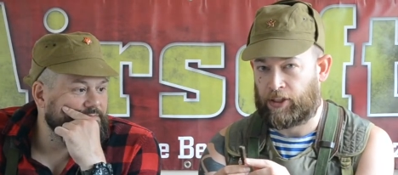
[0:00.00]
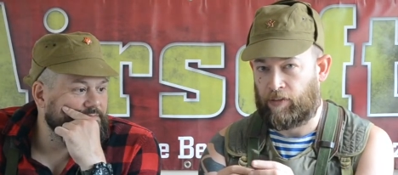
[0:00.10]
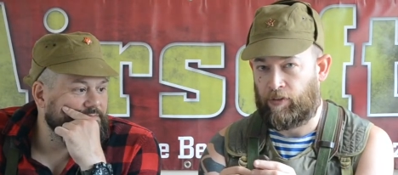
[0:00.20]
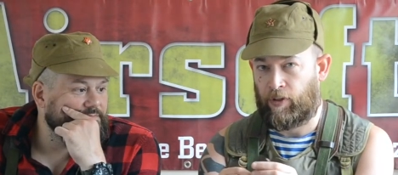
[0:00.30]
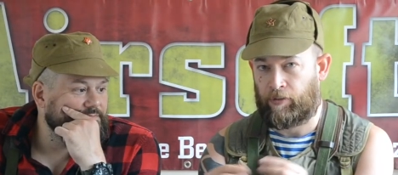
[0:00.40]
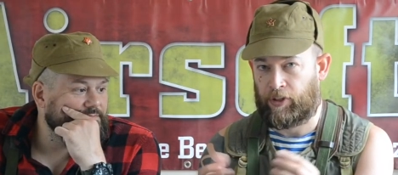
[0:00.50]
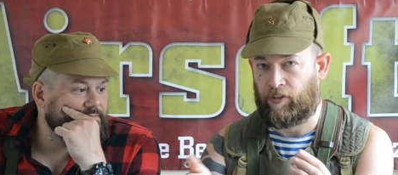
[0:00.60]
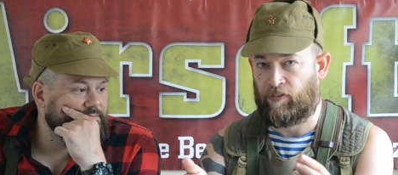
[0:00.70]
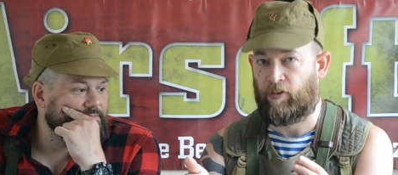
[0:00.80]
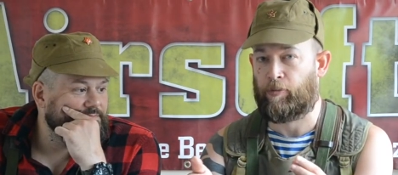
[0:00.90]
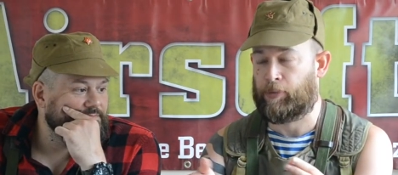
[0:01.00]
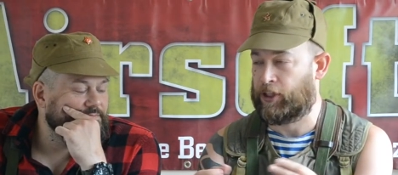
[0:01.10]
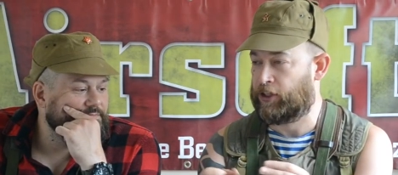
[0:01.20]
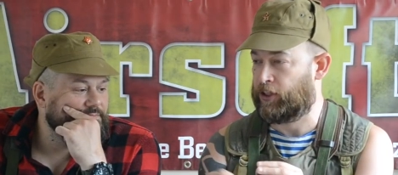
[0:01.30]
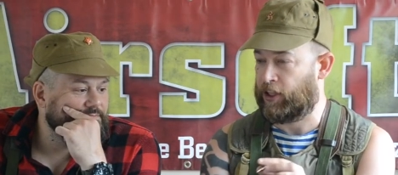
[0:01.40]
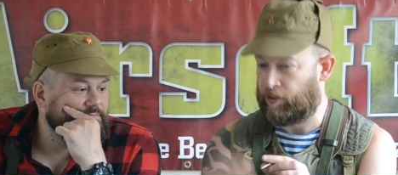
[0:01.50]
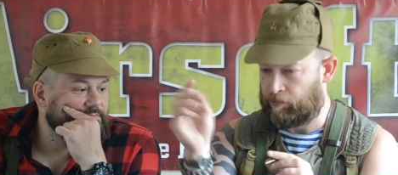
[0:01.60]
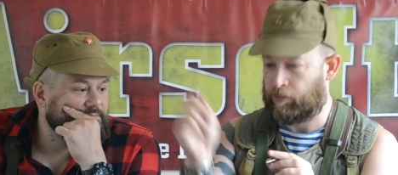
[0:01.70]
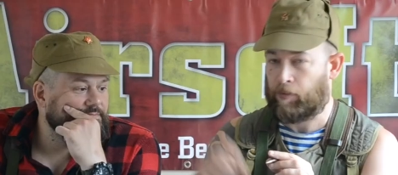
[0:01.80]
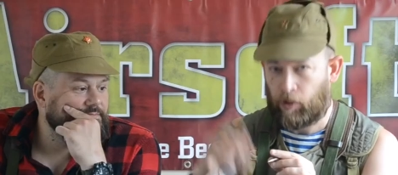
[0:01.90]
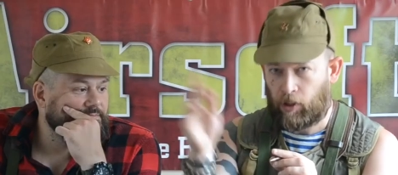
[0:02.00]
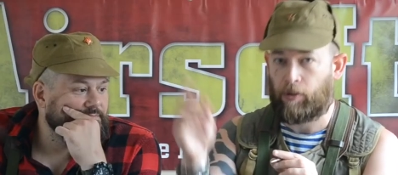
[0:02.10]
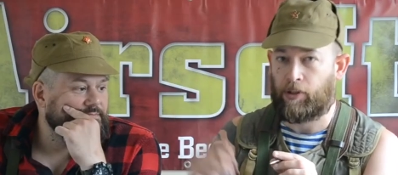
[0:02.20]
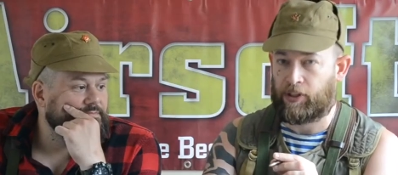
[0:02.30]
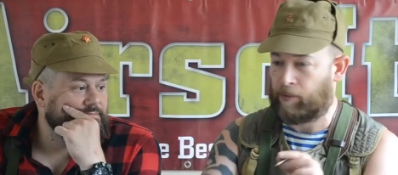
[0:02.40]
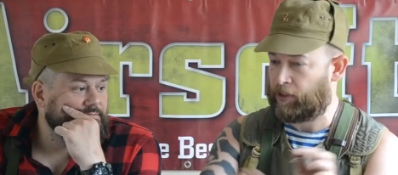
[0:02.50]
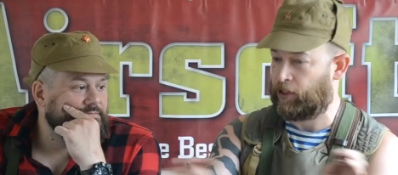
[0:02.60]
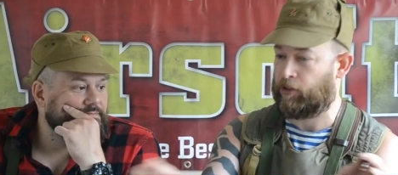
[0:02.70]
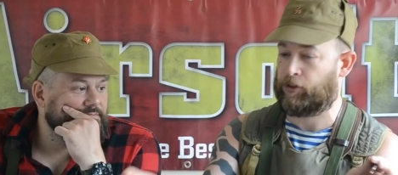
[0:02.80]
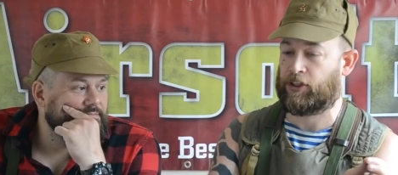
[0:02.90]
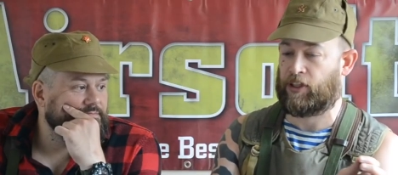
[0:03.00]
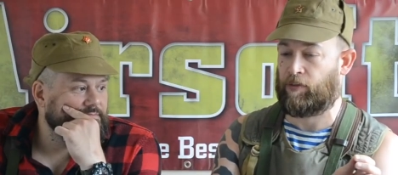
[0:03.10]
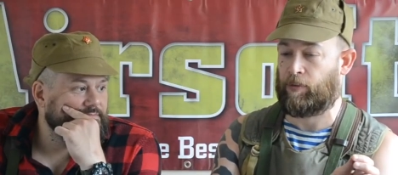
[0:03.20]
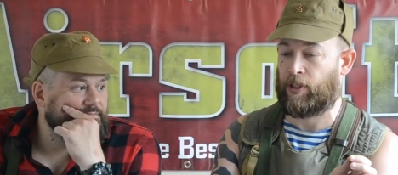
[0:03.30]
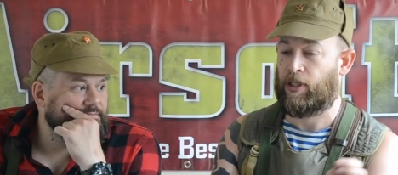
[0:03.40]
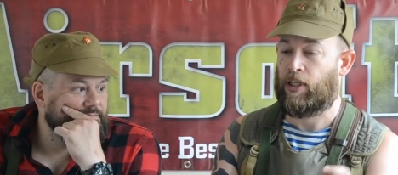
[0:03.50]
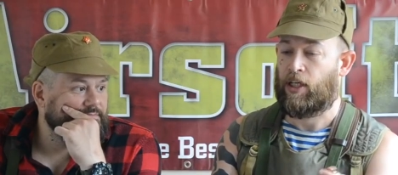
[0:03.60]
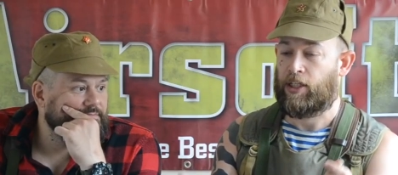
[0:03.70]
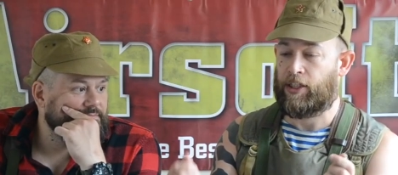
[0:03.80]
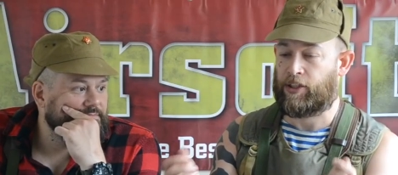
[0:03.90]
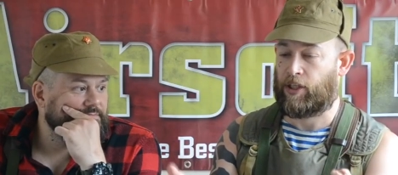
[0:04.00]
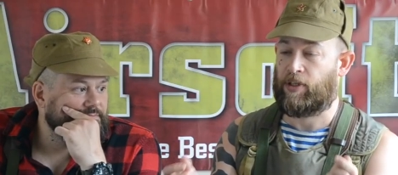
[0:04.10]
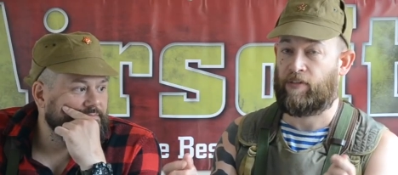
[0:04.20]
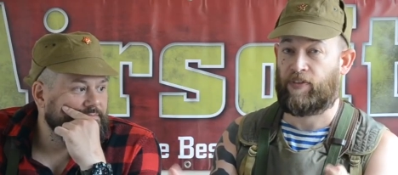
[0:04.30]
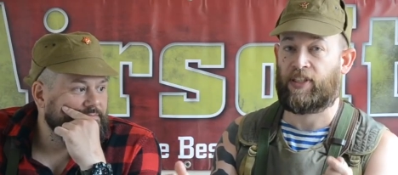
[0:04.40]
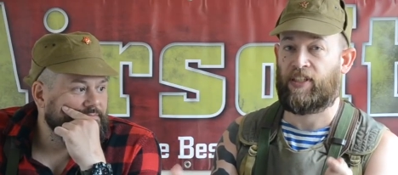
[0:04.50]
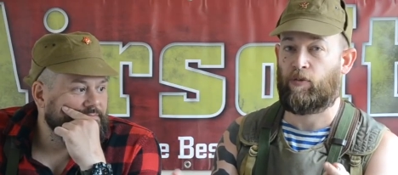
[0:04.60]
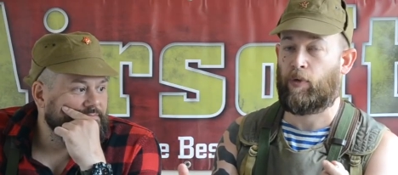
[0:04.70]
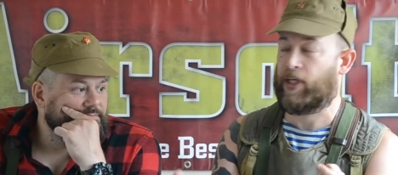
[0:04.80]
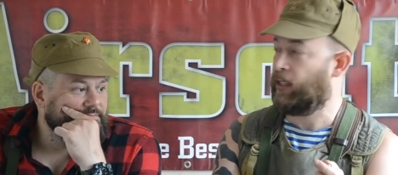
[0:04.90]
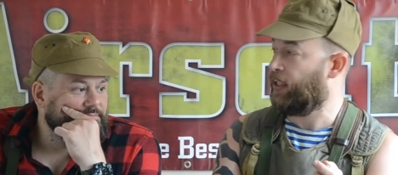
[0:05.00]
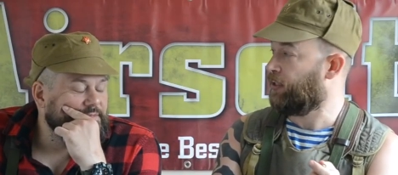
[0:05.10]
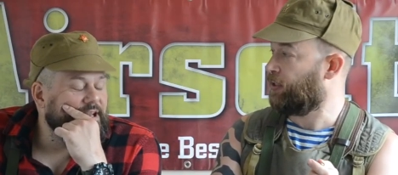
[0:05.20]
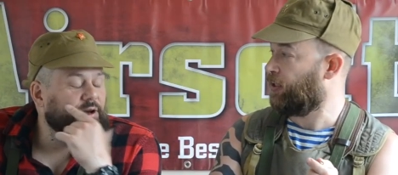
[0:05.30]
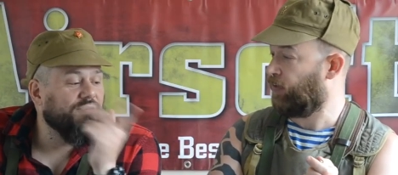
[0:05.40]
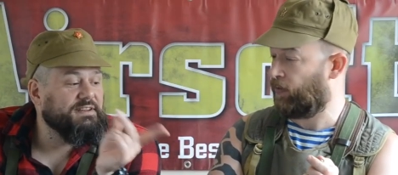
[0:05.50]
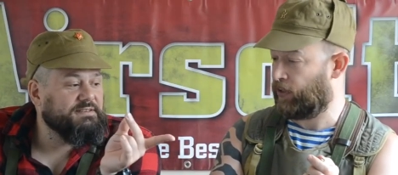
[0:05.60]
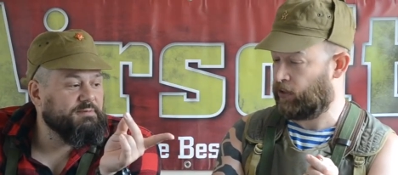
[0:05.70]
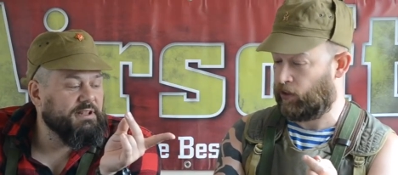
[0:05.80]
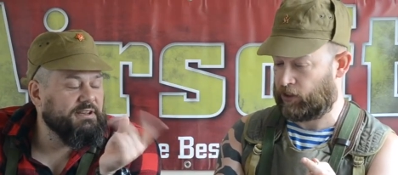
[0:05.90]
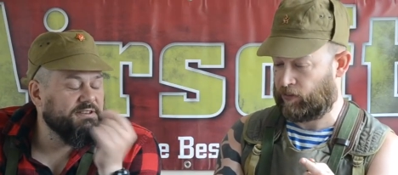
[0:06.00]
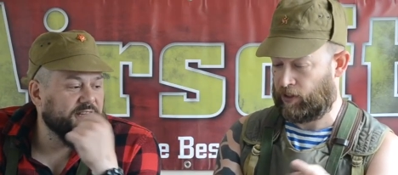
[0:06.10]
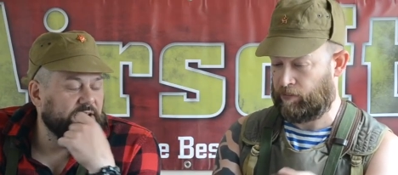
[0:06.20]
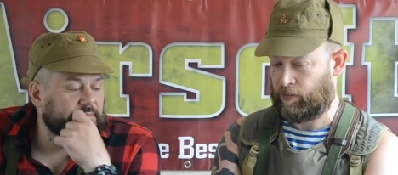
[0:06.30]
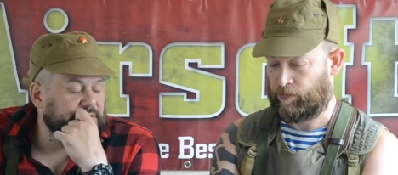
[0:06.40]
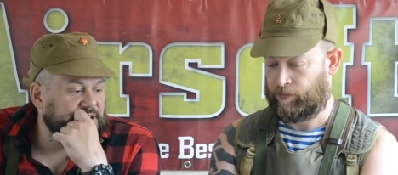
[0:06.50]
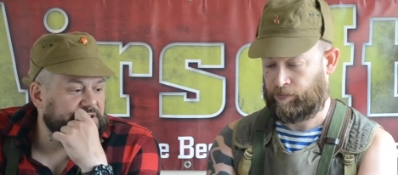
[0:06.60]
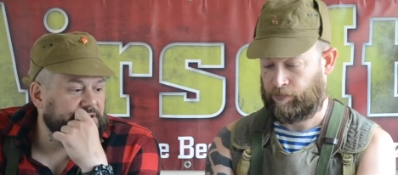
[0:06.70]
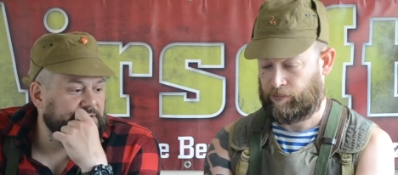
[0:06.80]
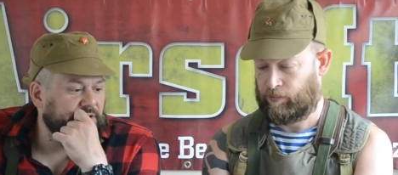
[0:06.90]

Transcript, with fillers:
Speaker 1: So if you're actually in a firing position and you and loads empty cartridges everywhere. You don't have that giveaway glint. Yeah, a lot of, it's, well, they used um, they used, a